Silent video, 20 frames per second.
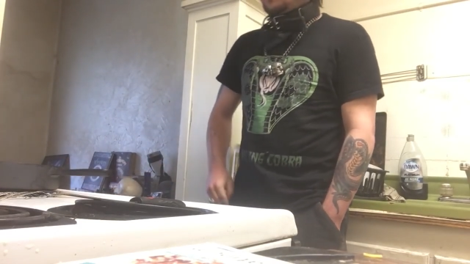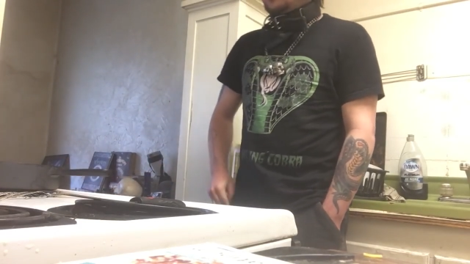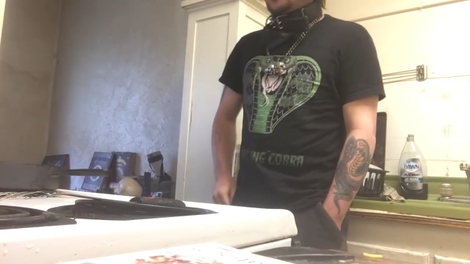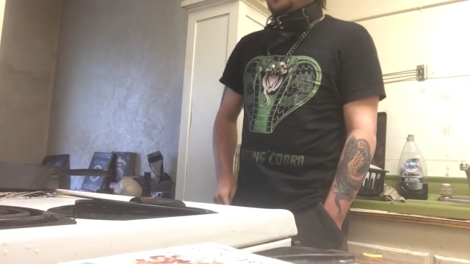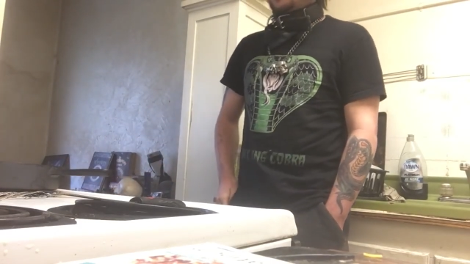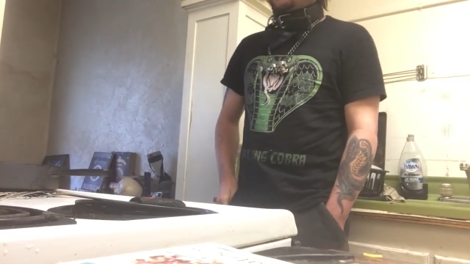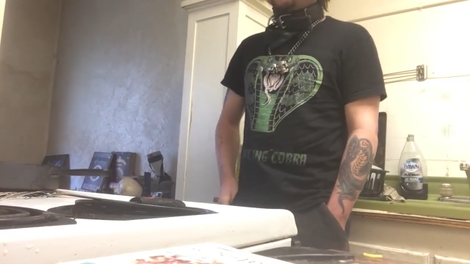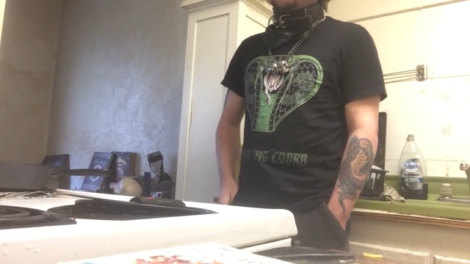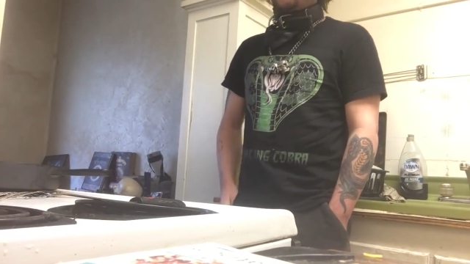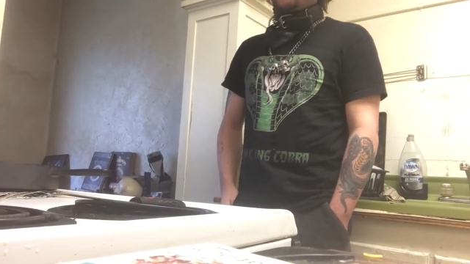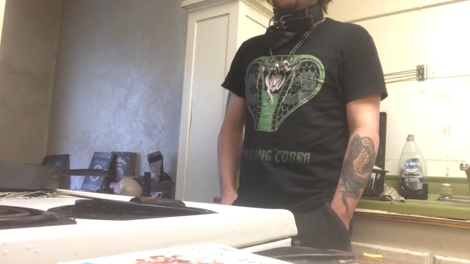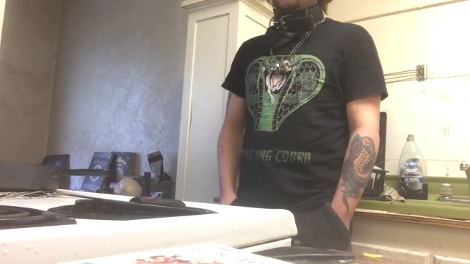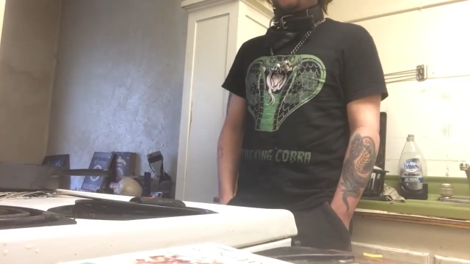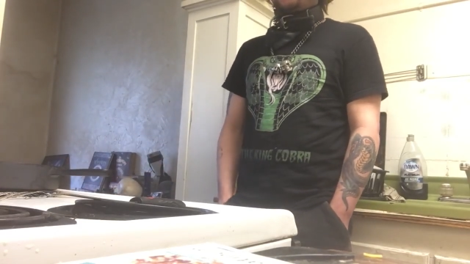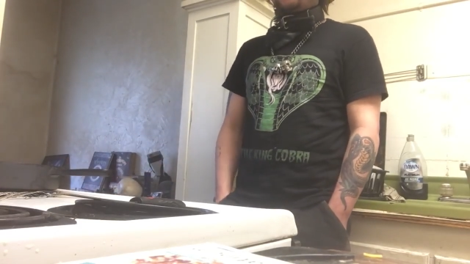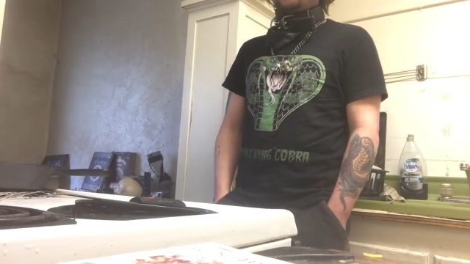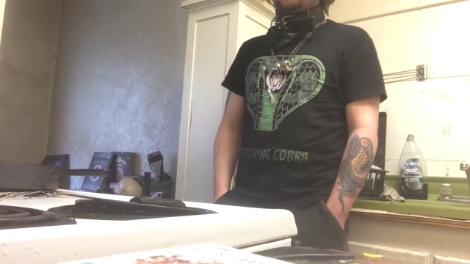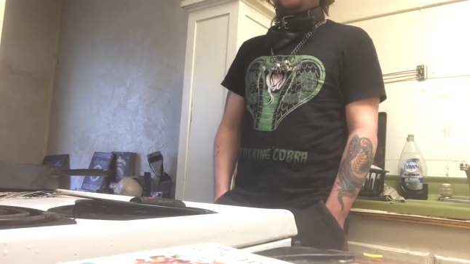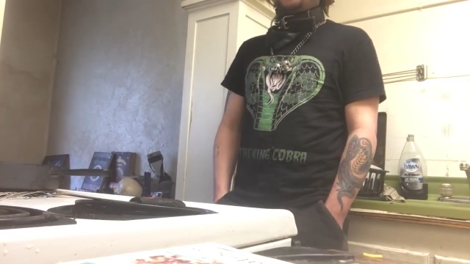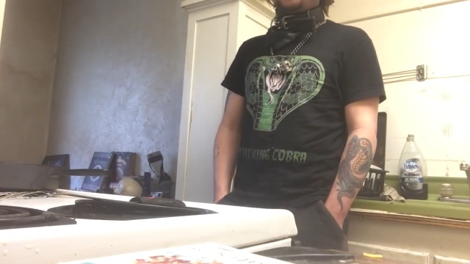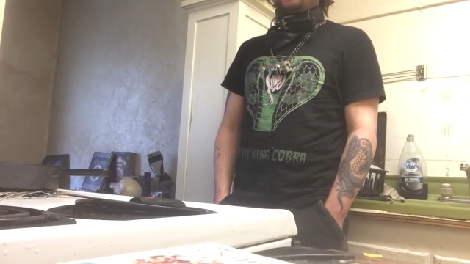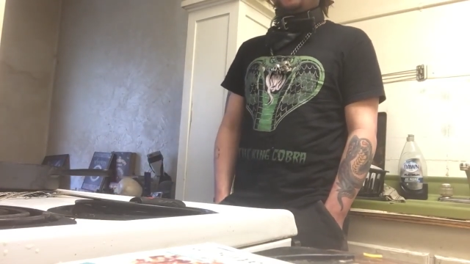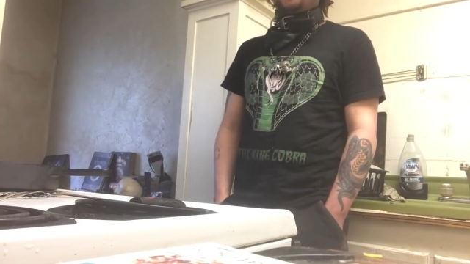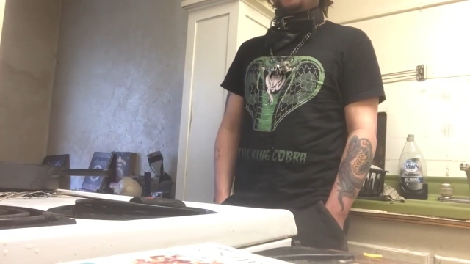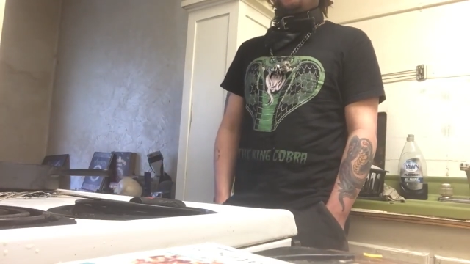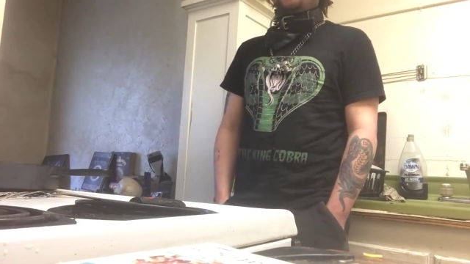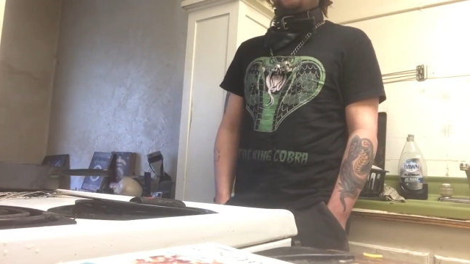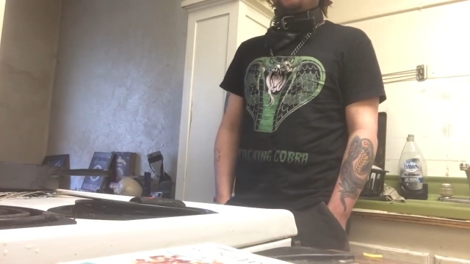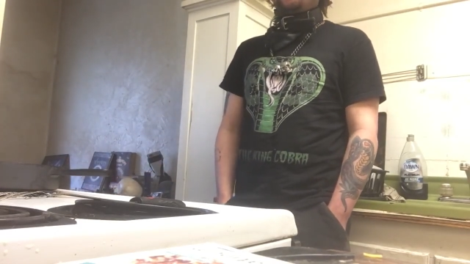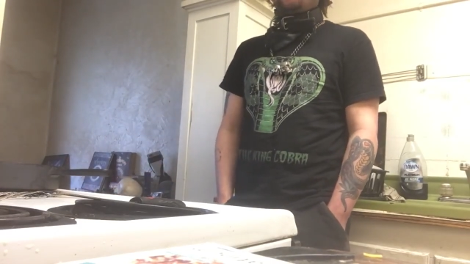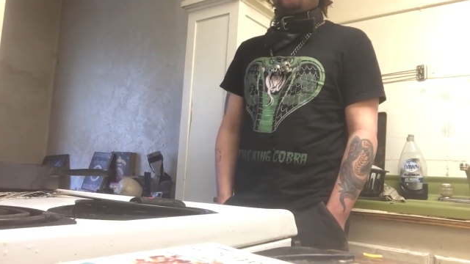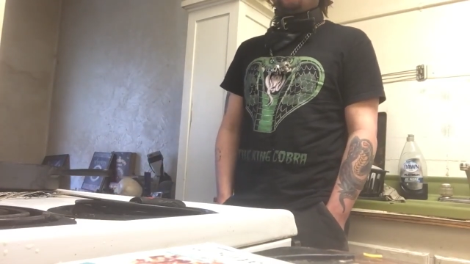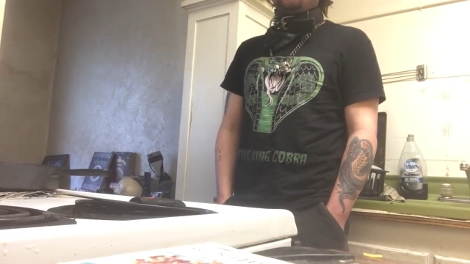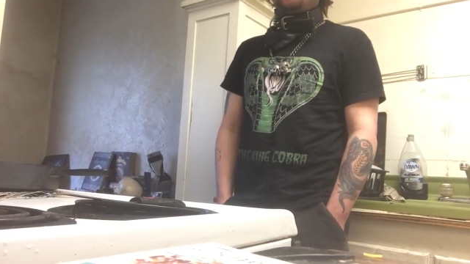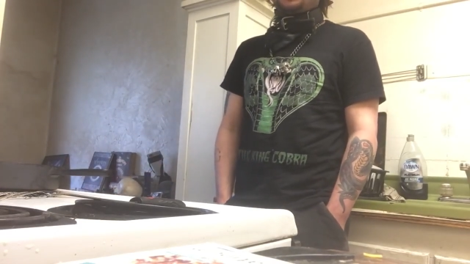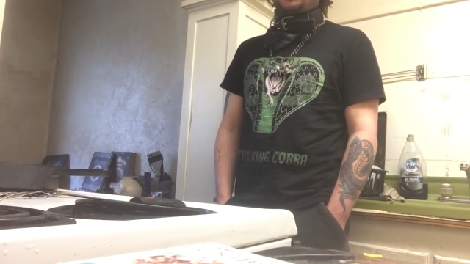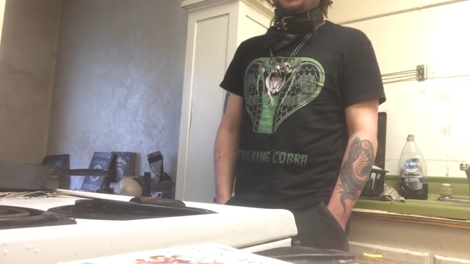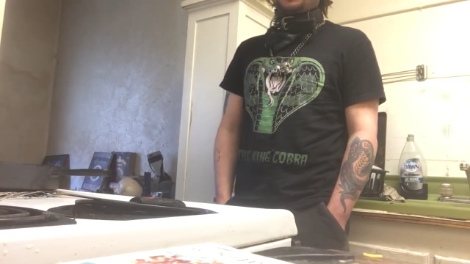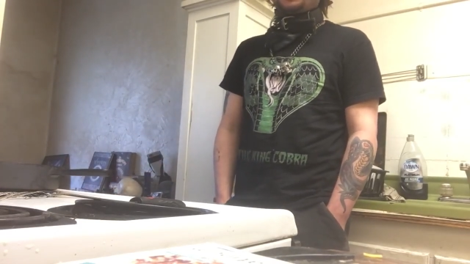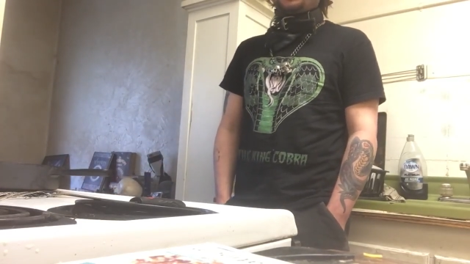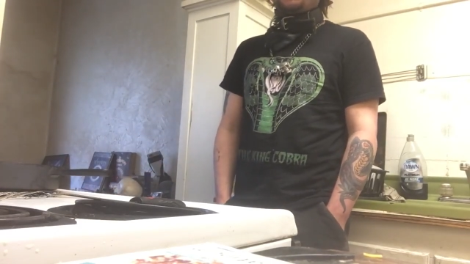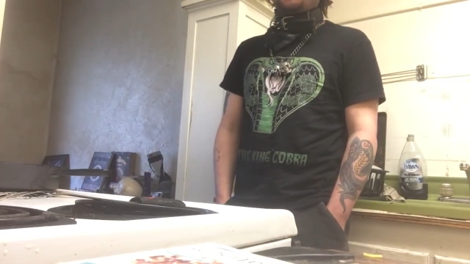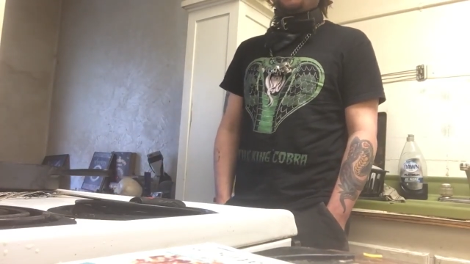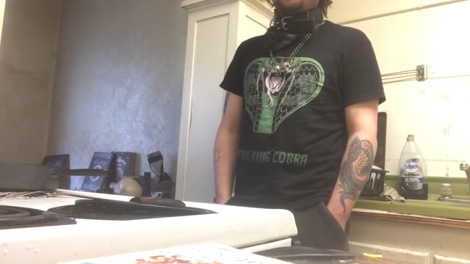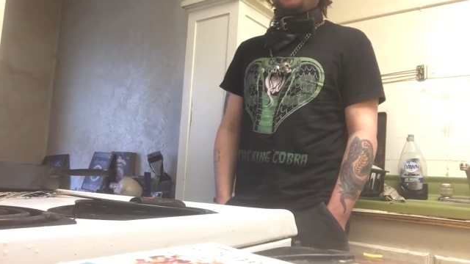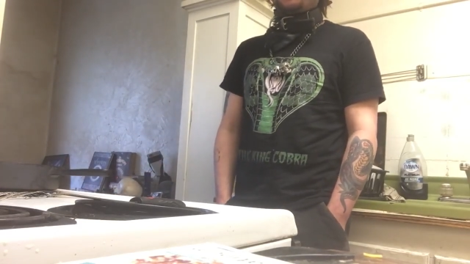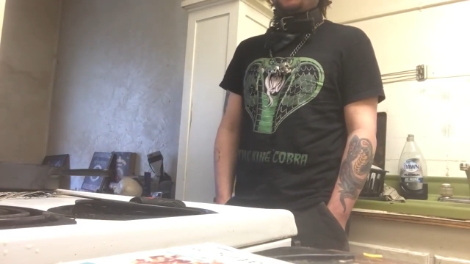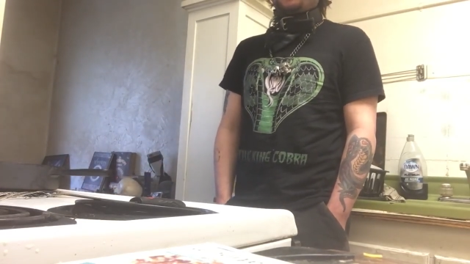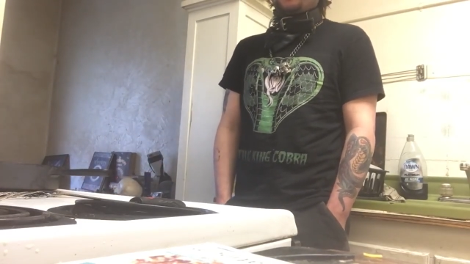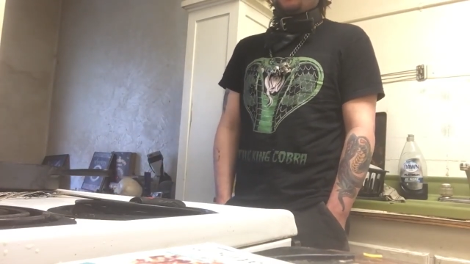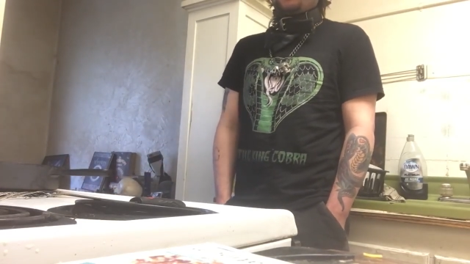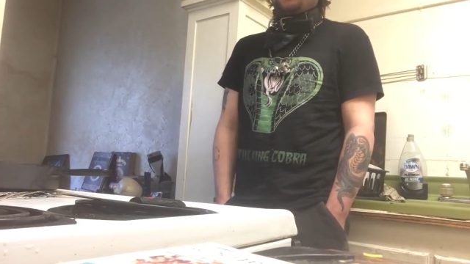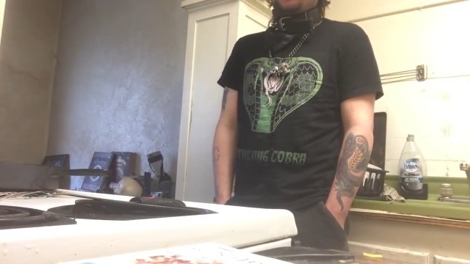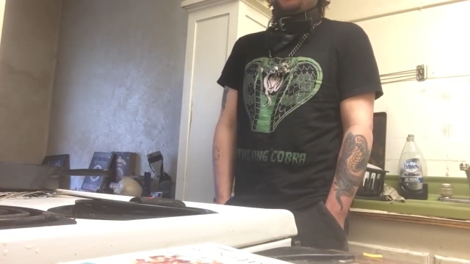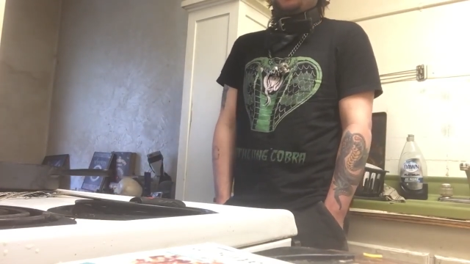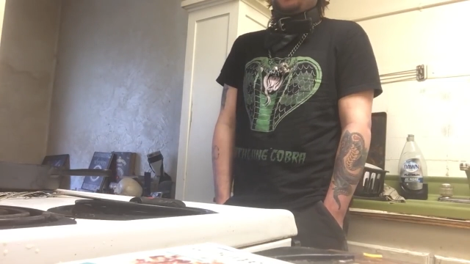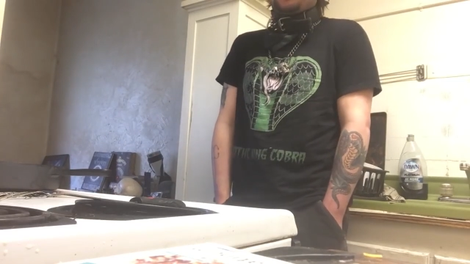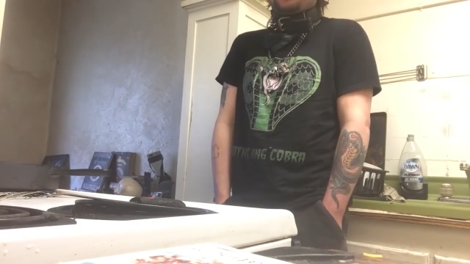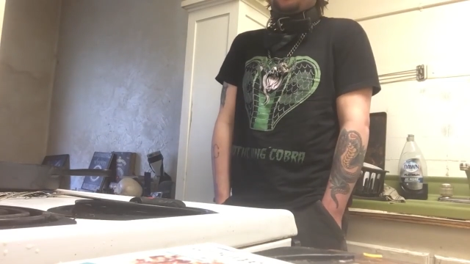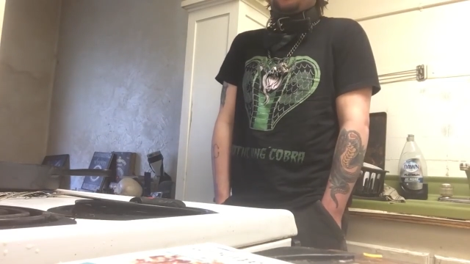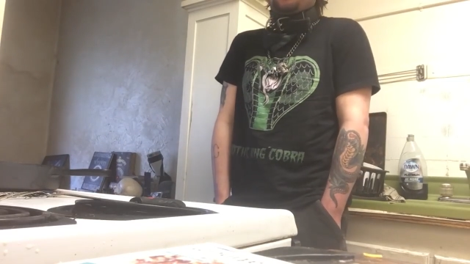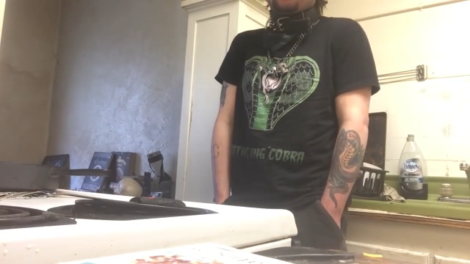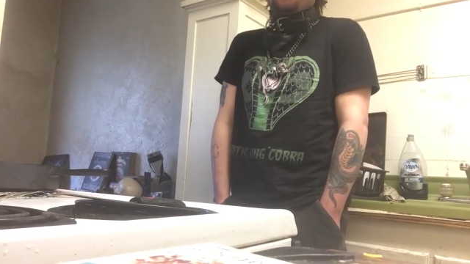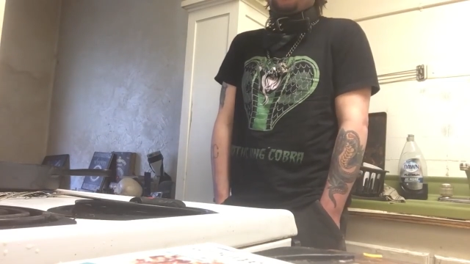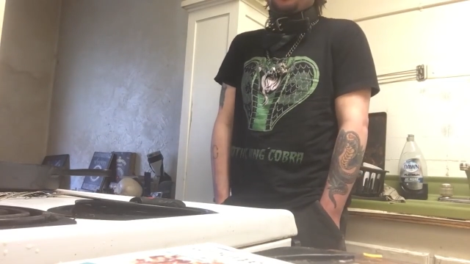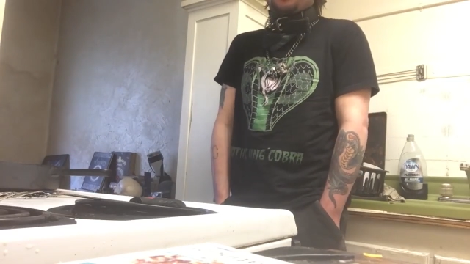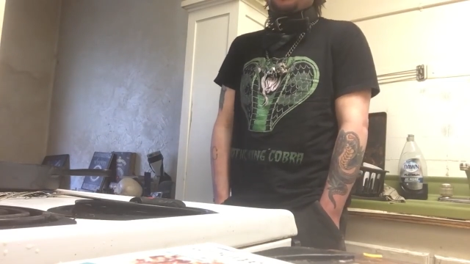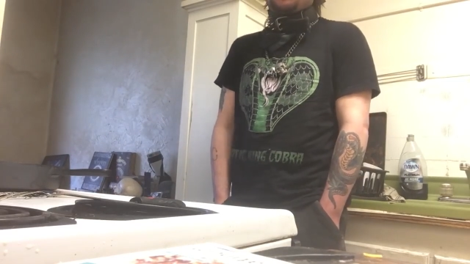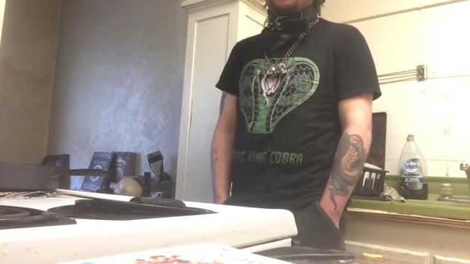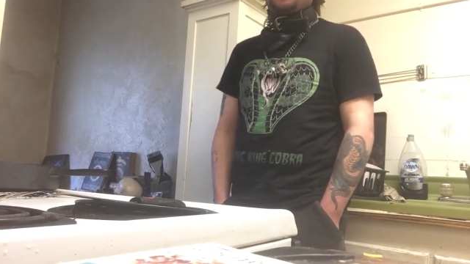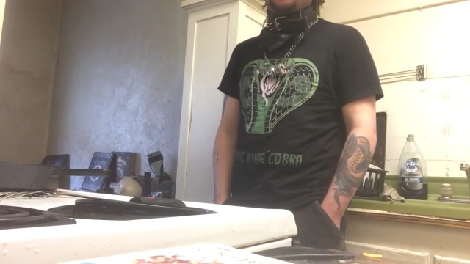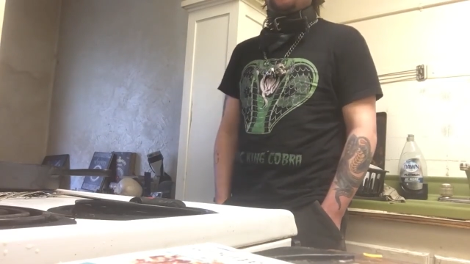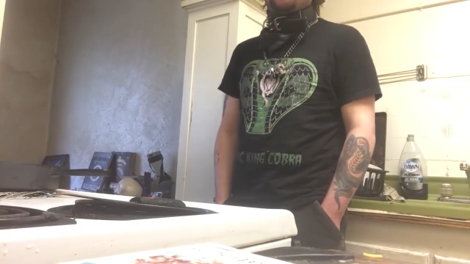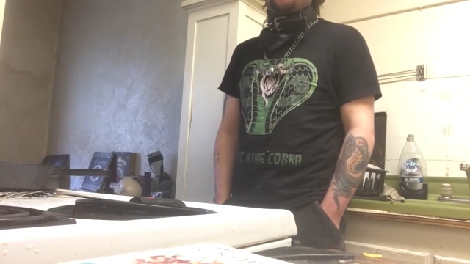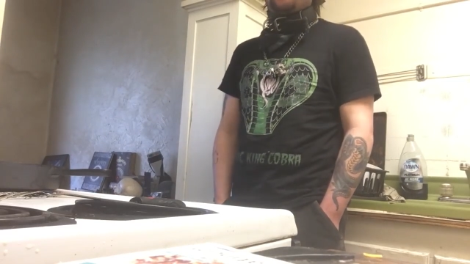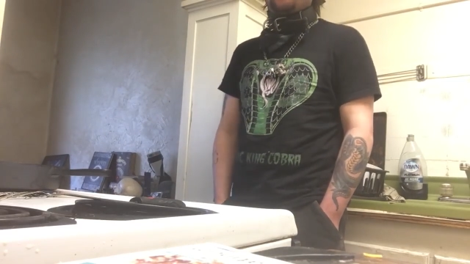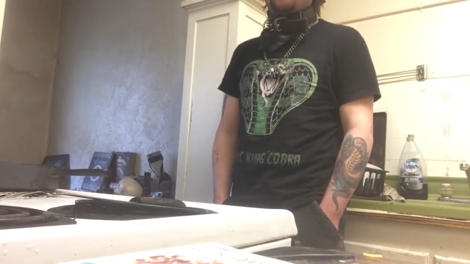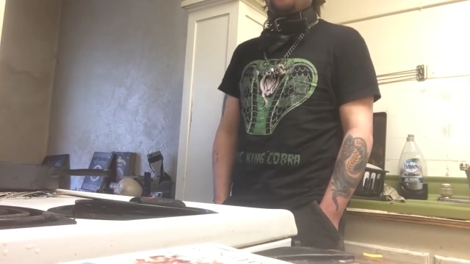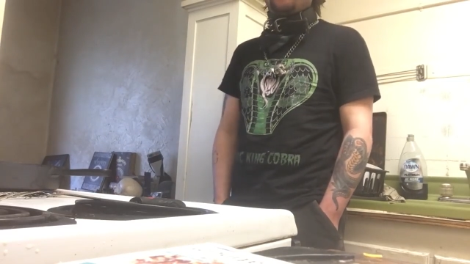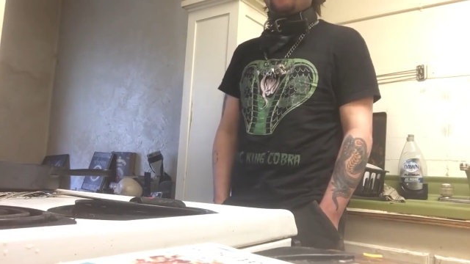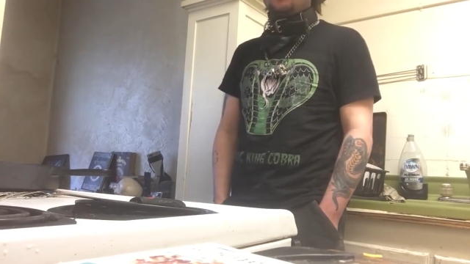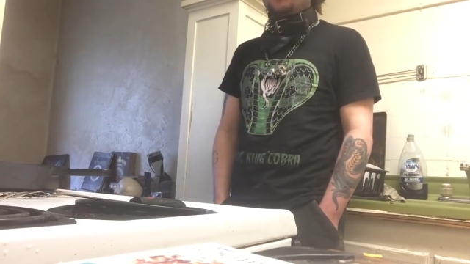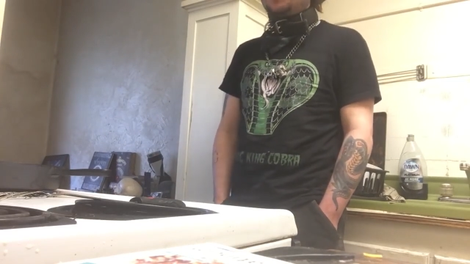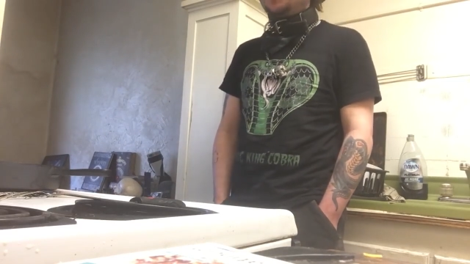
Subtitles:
[unreadable: no face in view]